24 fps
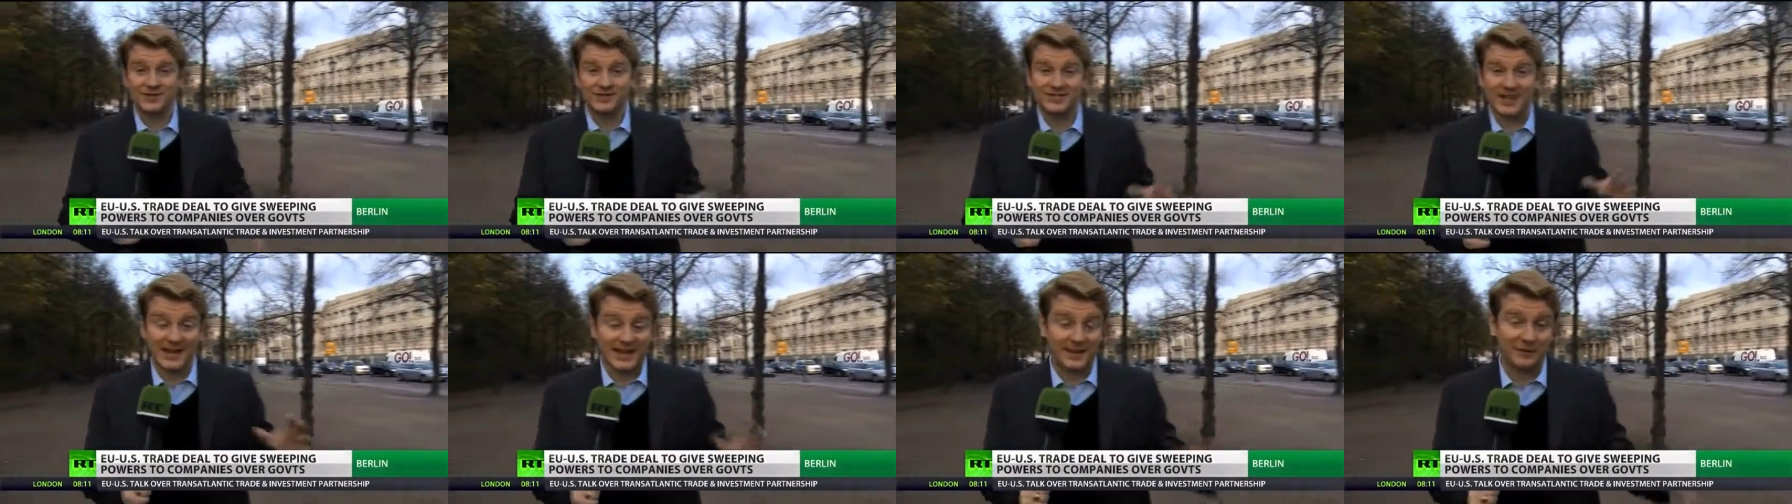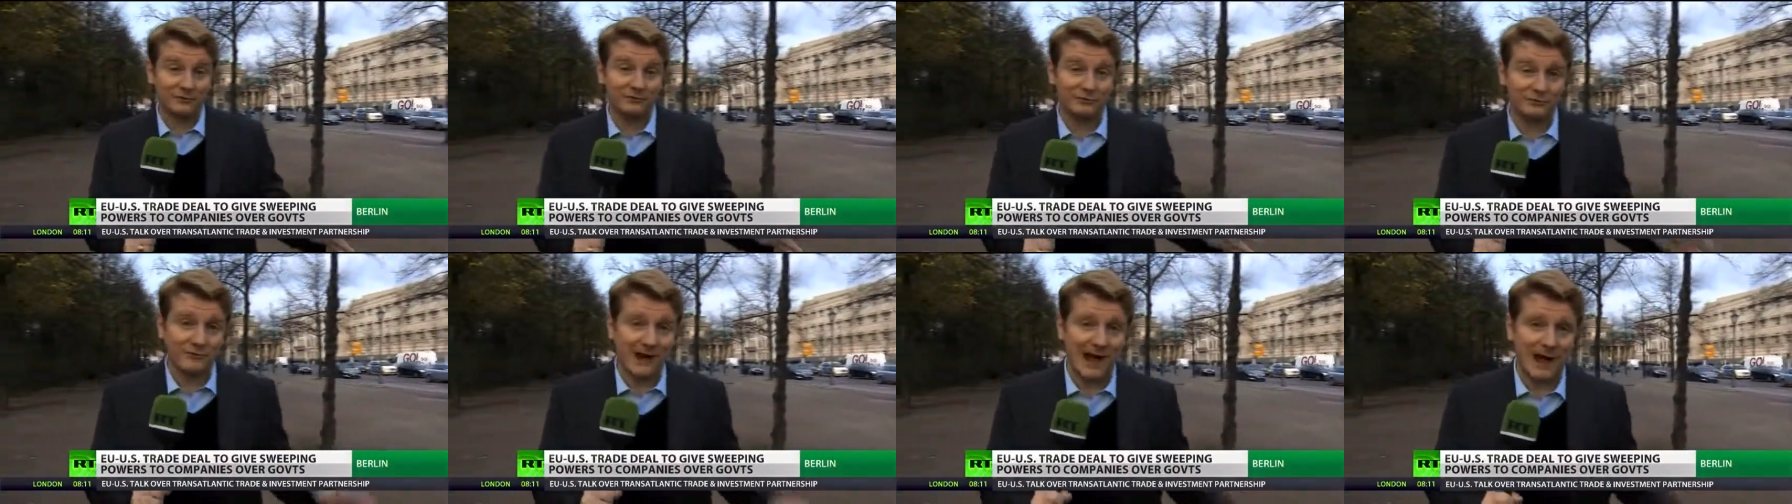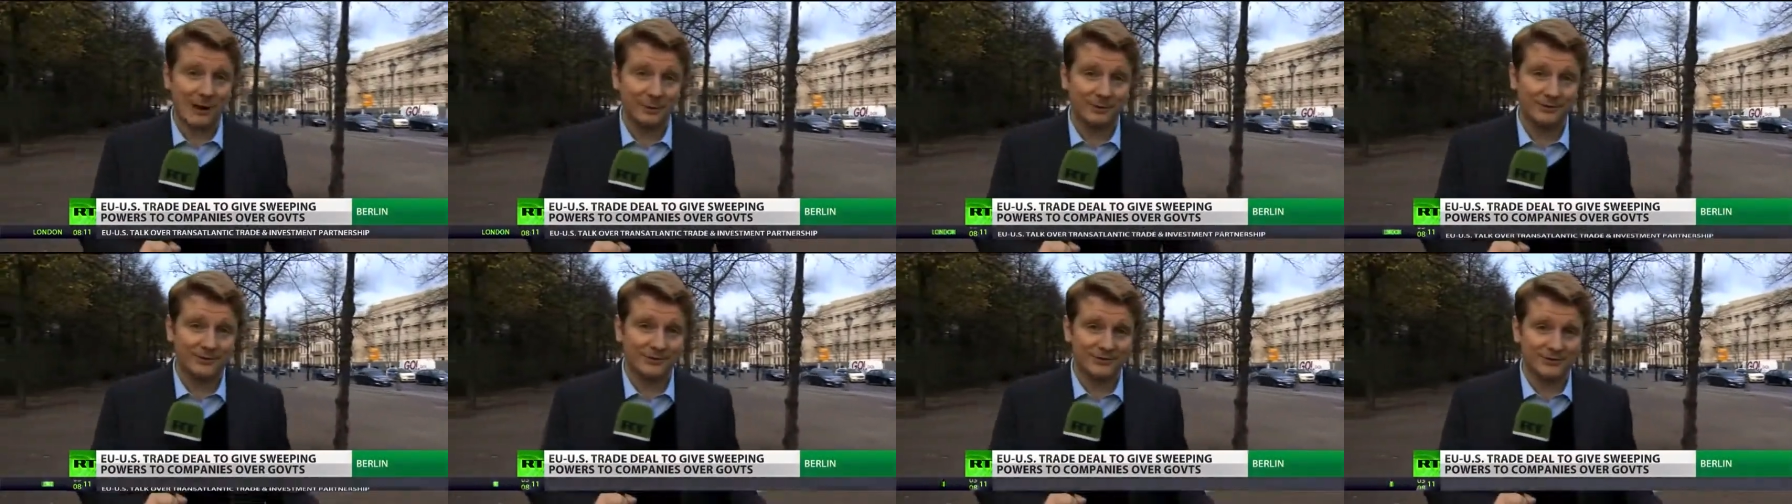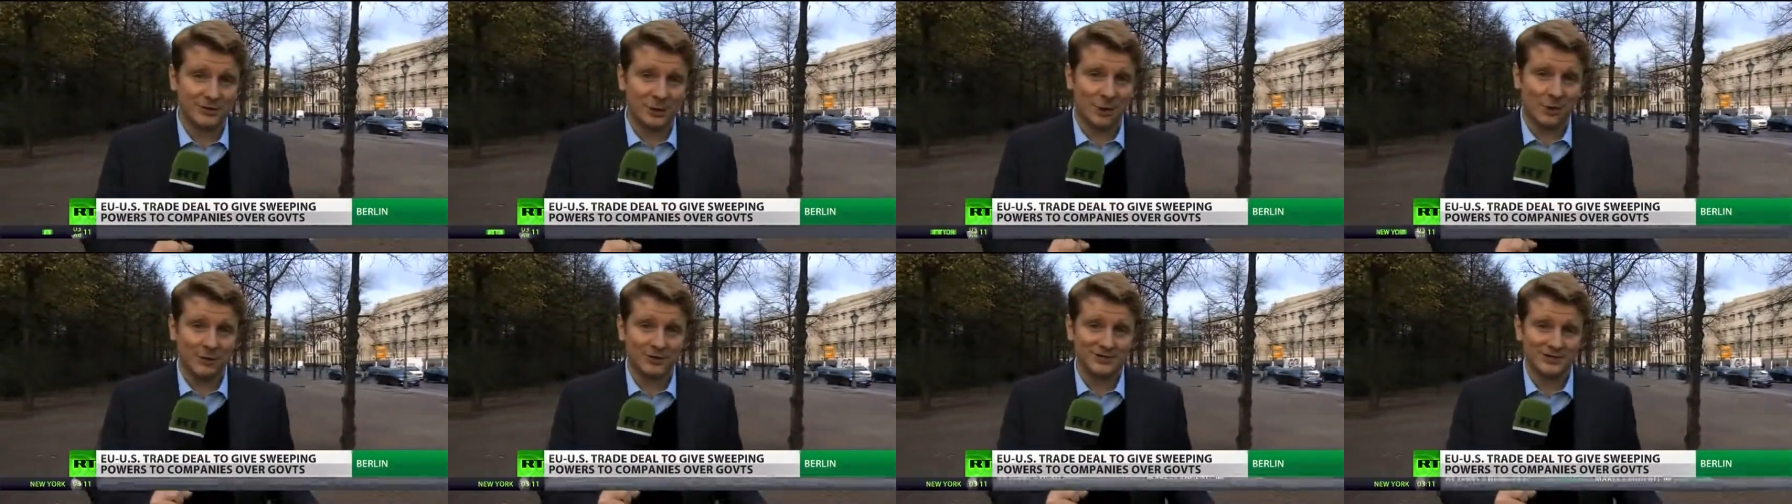the second round of
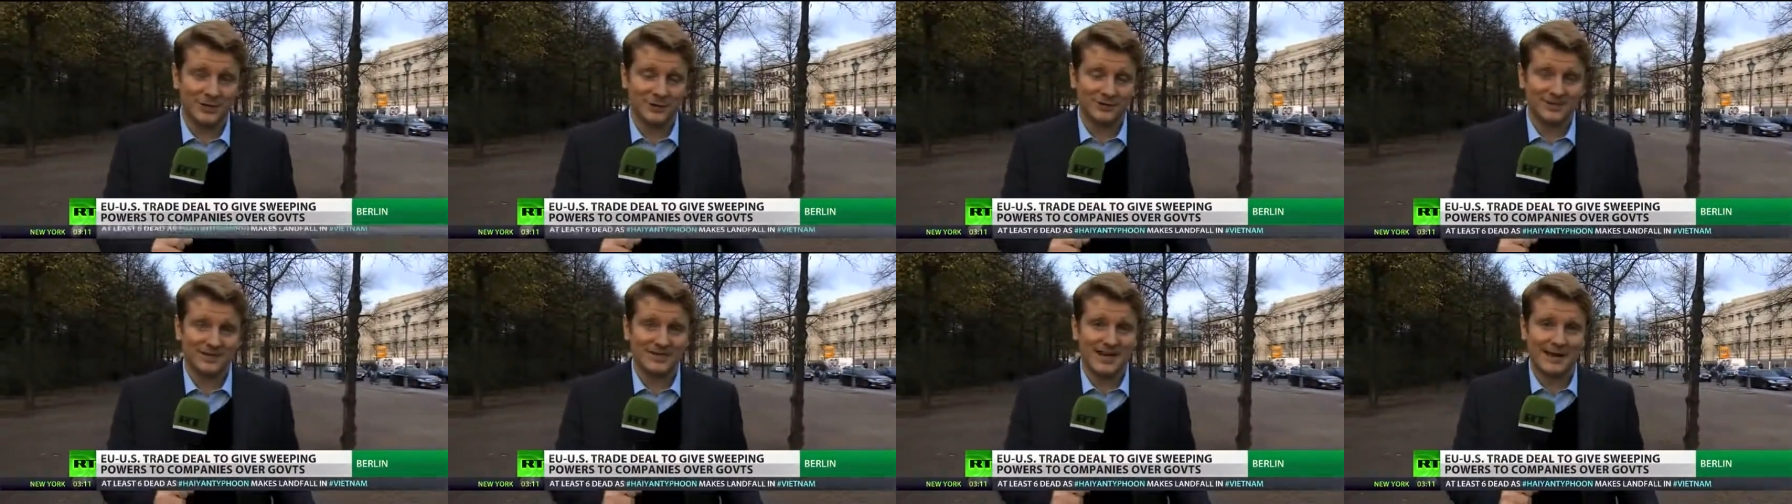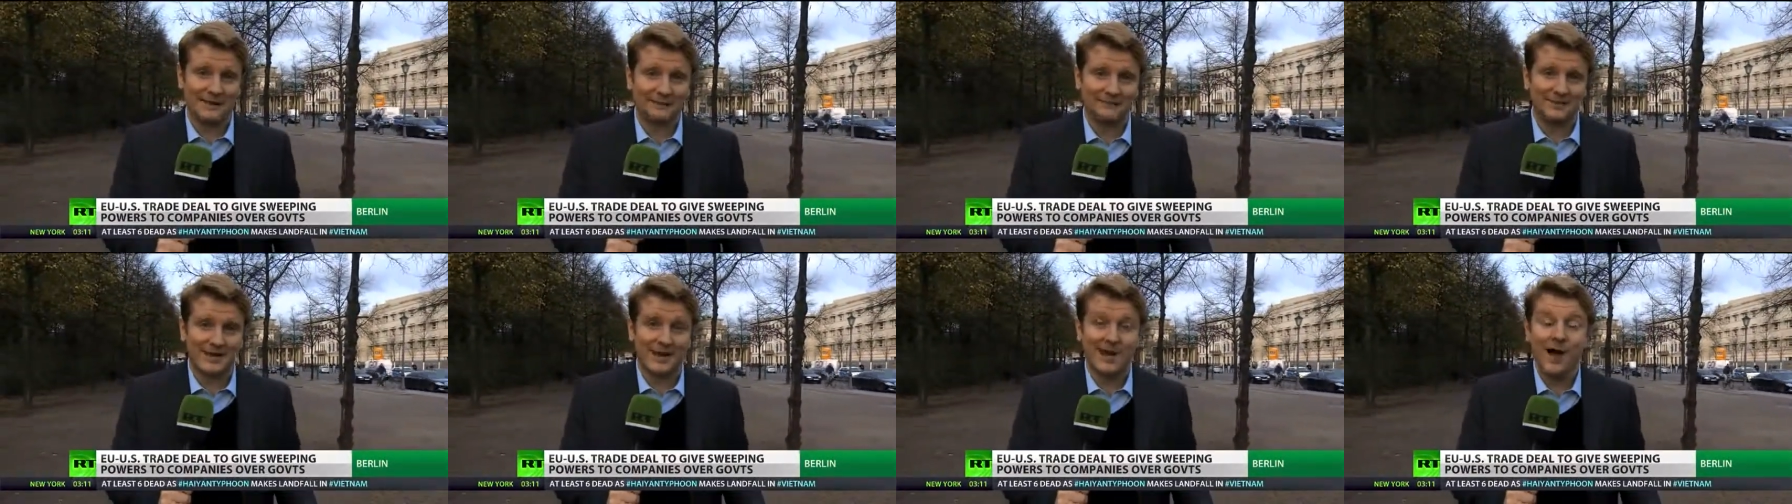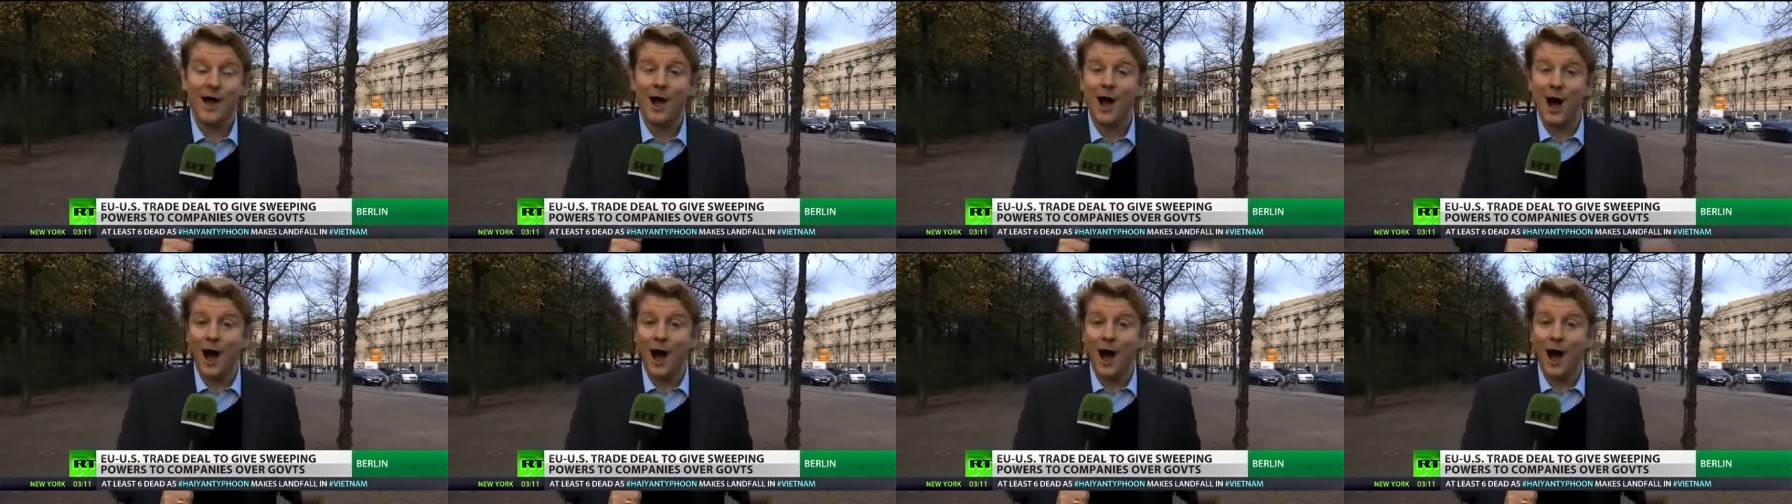talks on TAFTA